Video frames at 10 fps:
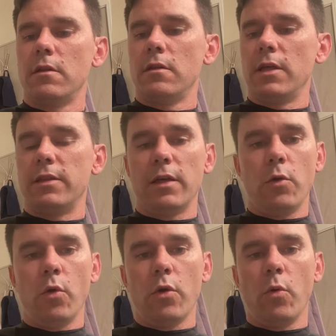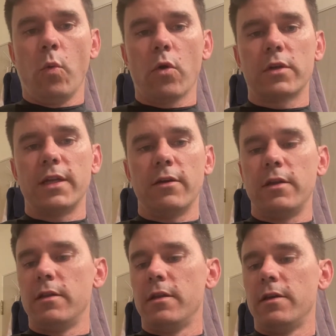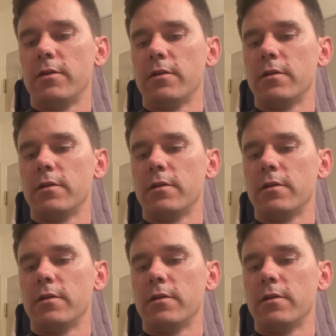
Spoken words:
Let that oil work down in there.